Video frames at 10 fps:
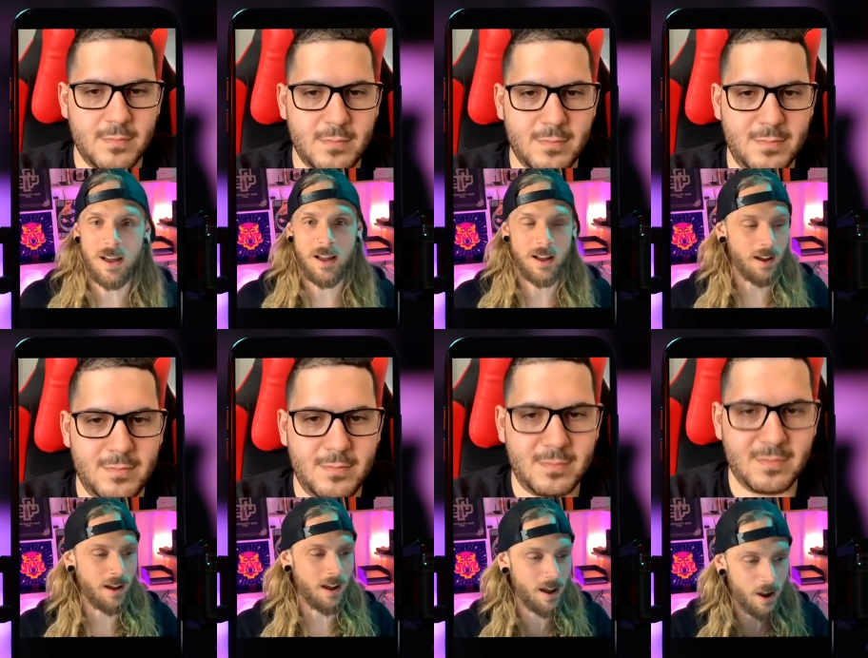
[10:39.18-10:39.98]
Speaker 1: eh,
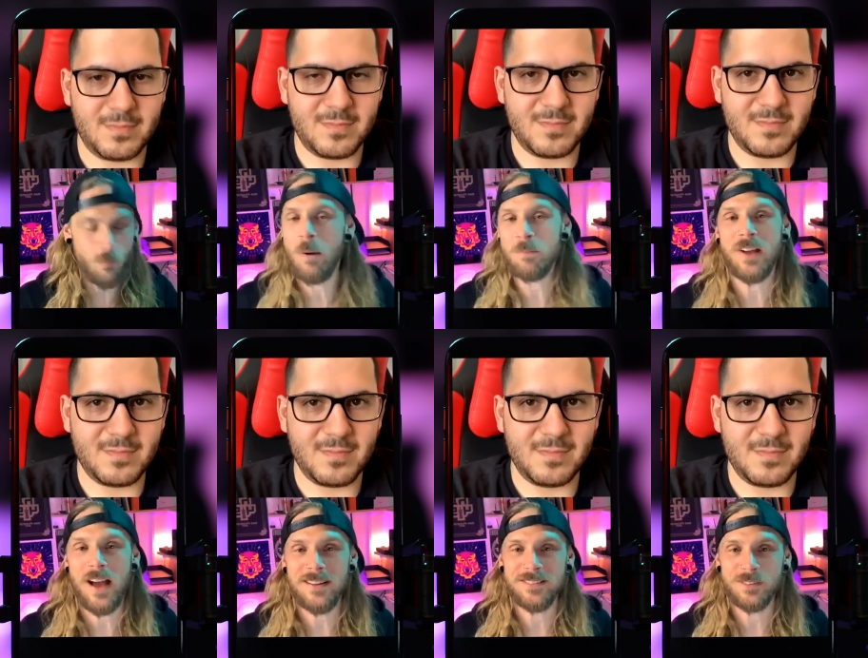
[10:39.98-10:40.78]
how
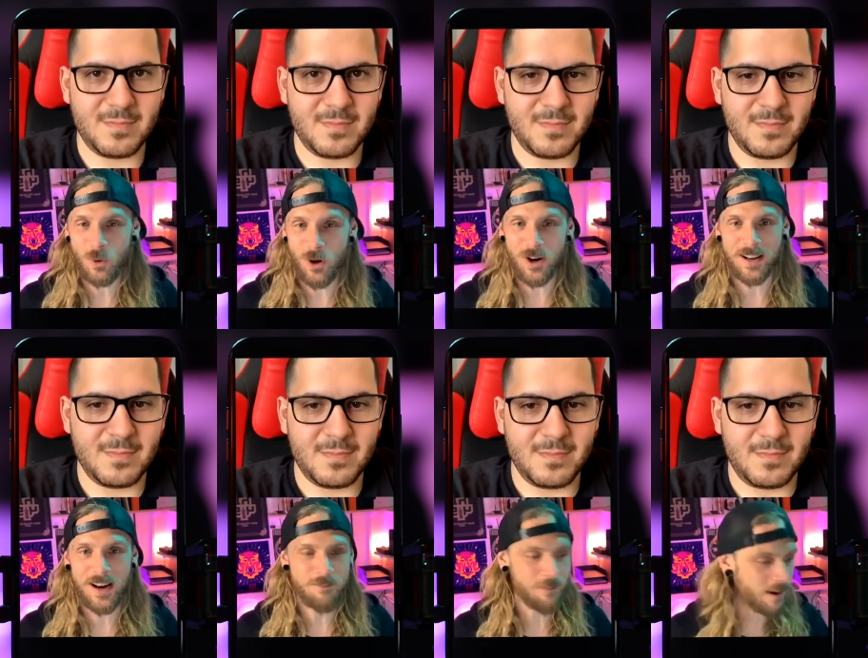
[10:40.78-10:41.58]
websites work and
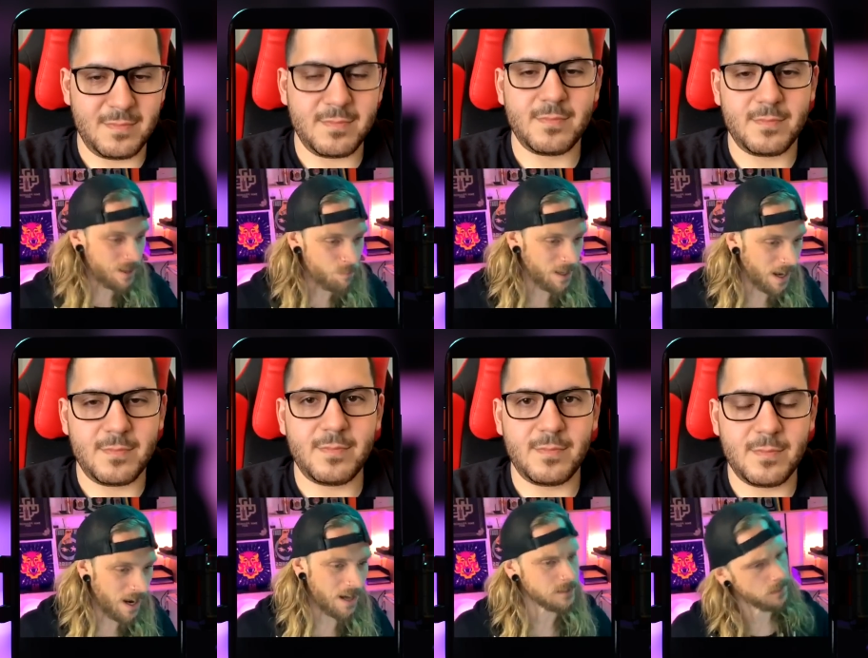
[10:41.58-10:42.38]
I find
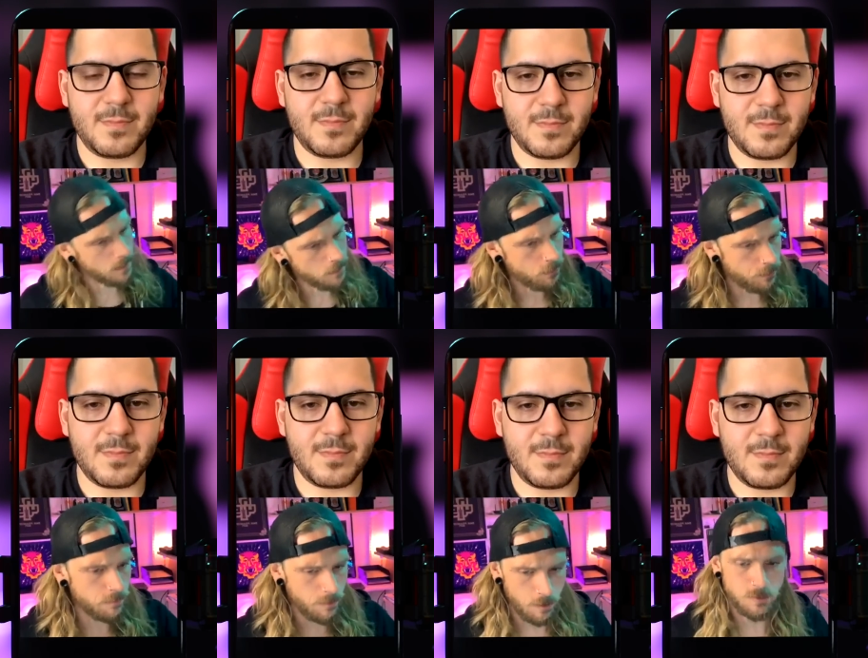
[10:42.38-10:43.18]
APIs and I look through
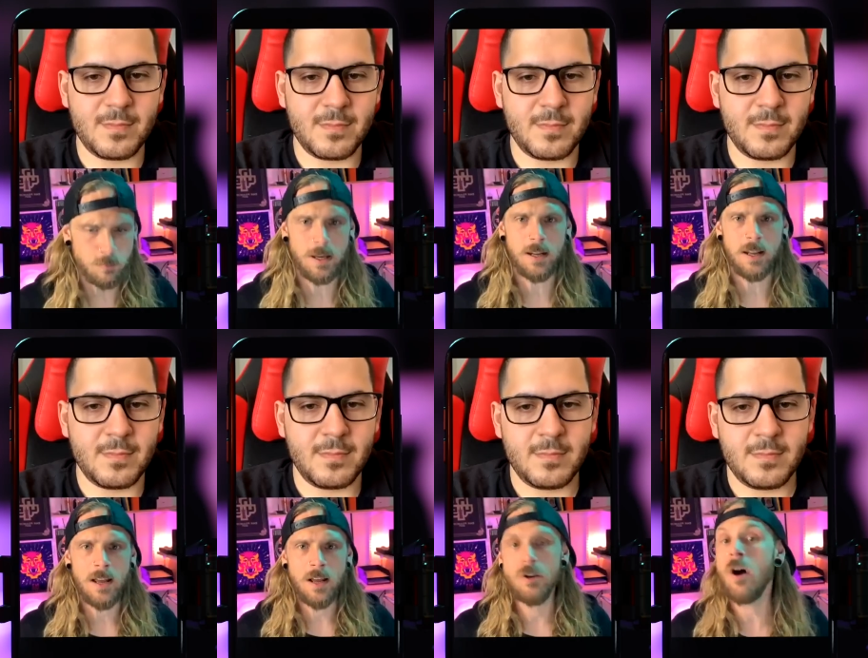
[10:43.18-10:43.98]
those a bit,
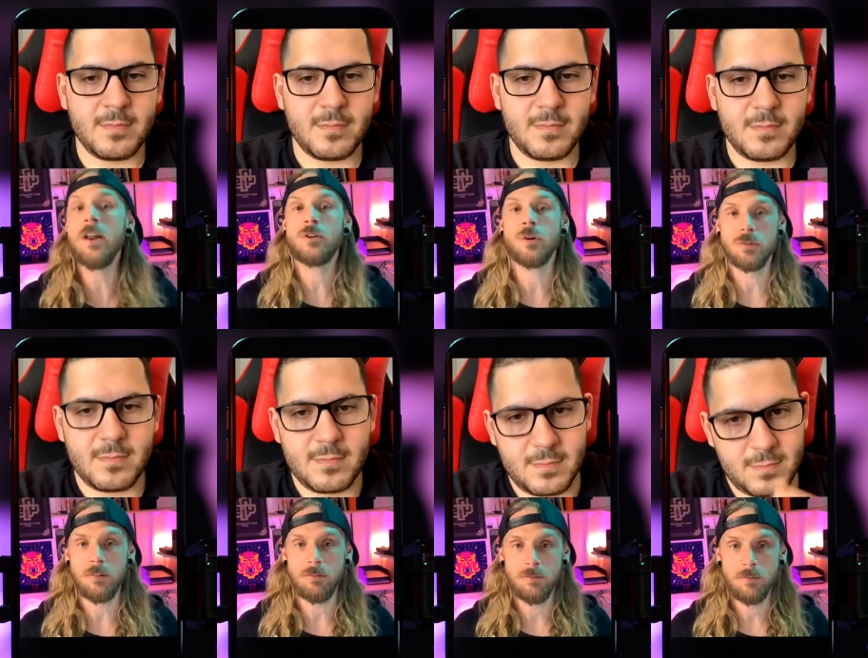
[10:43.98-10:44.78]

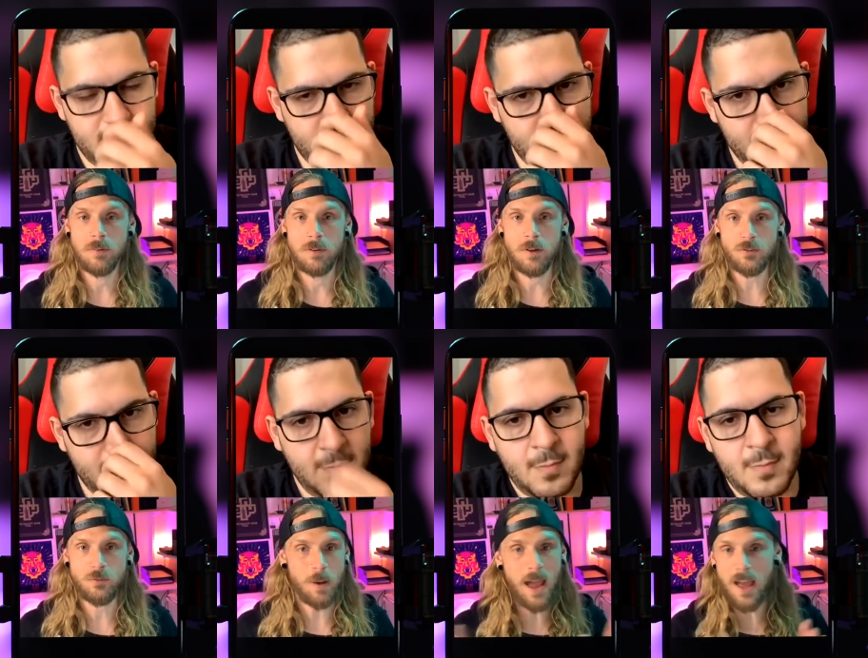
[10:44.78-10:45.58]
non-intrusive, just
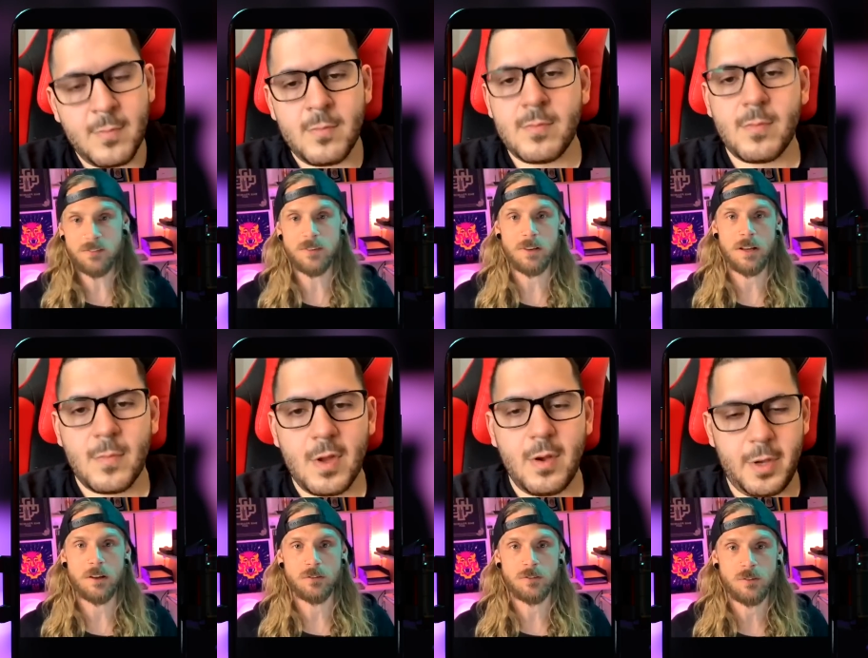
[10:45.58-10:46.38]
Speaker 2: passively
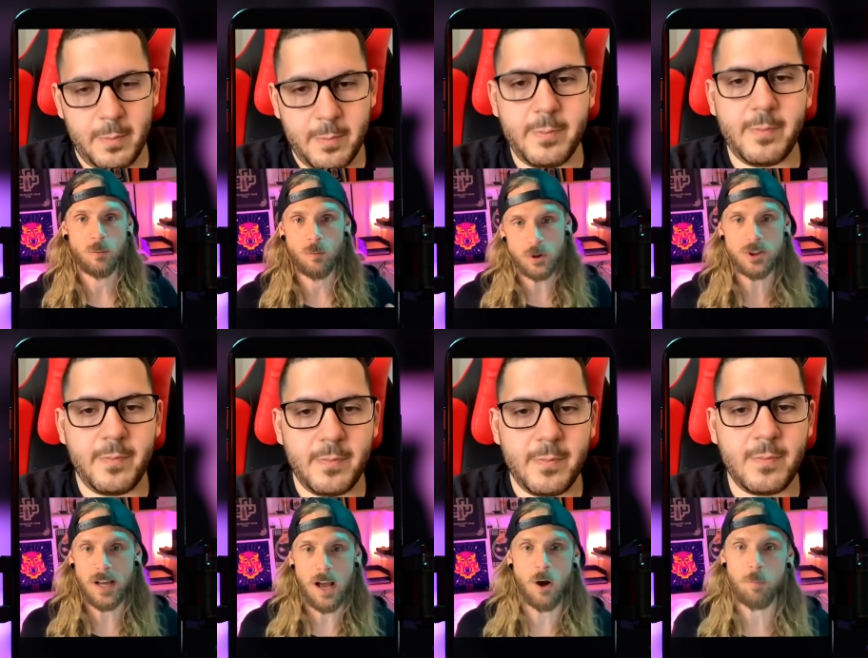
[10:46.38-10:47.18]
just watching
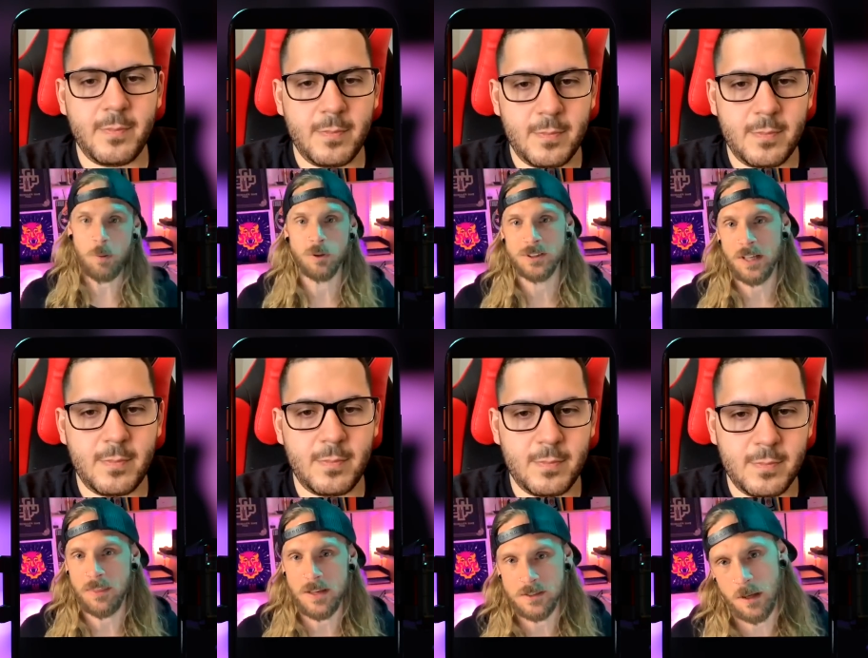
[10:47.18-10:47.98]
how people set
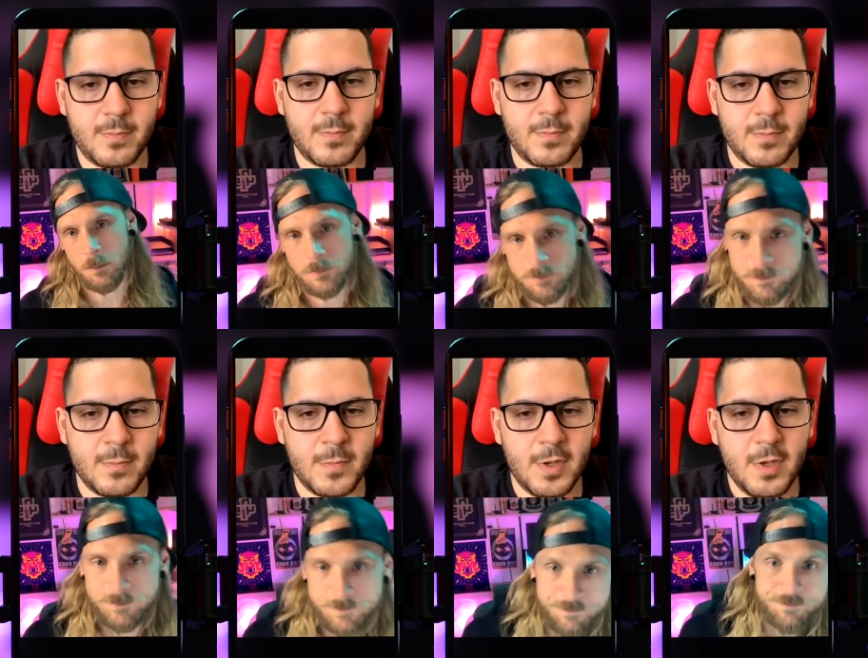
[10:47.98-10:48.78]
things up.
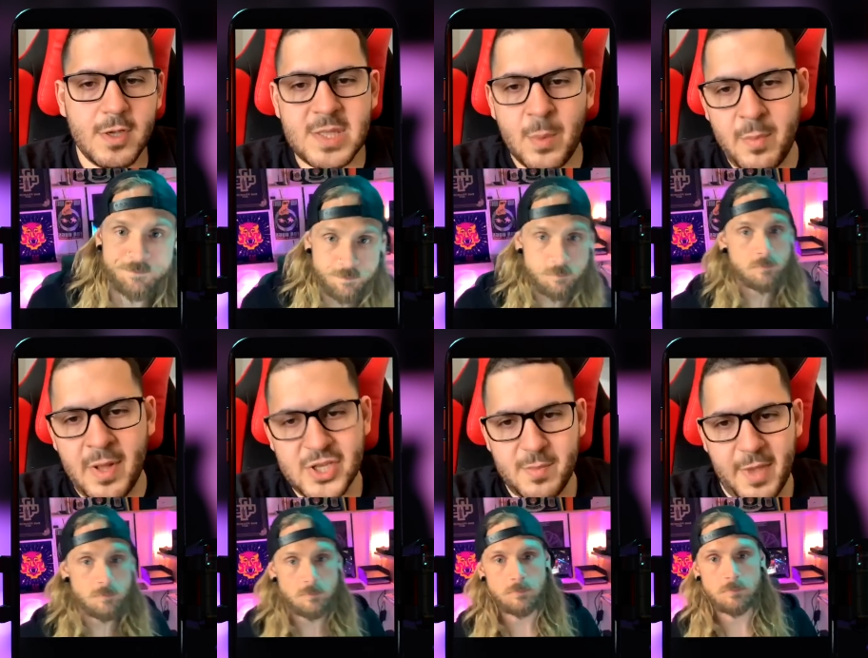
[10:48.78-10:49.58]
Someone
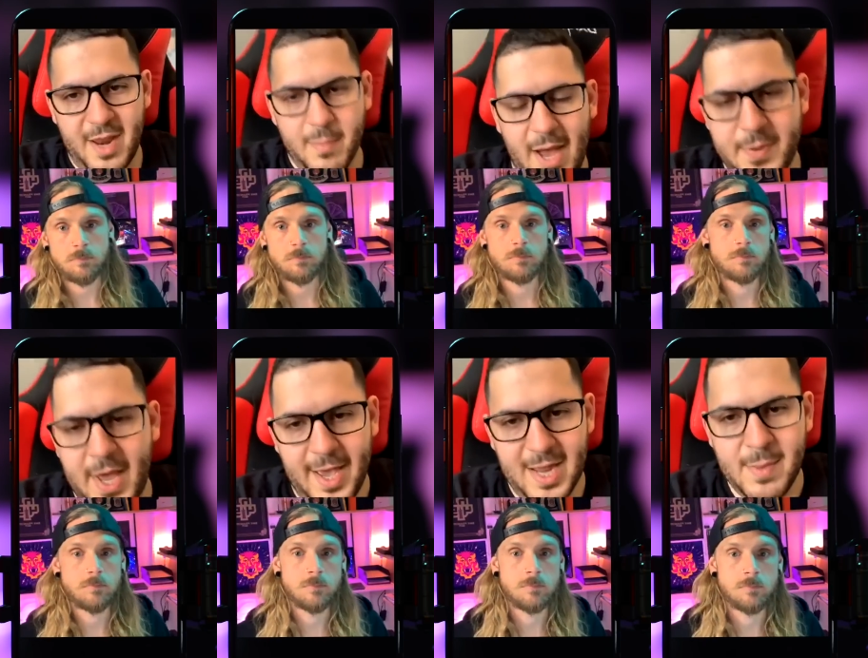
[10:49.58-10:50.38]
mentioned Nmap.
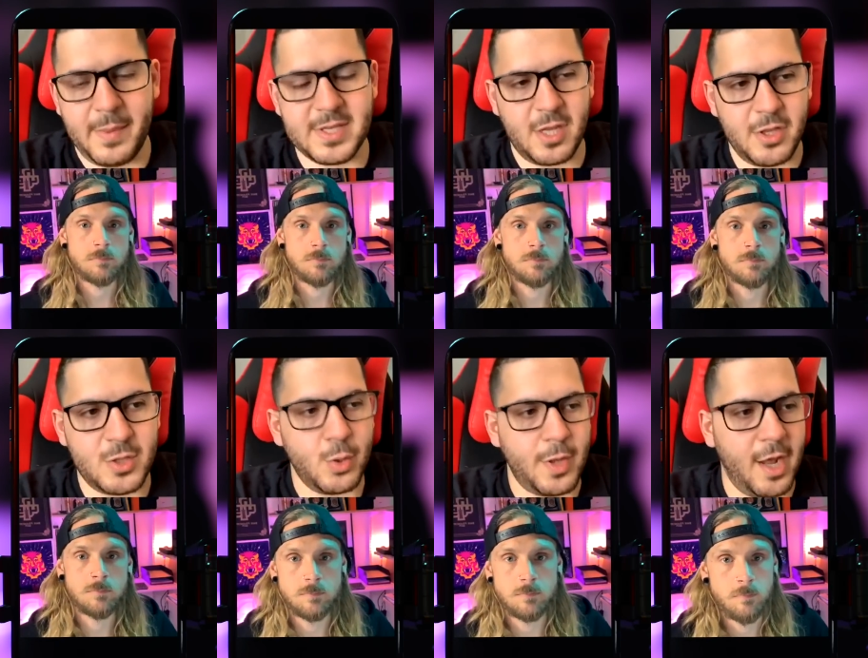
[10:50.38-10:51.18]
Yeah, Nmap is another tool that I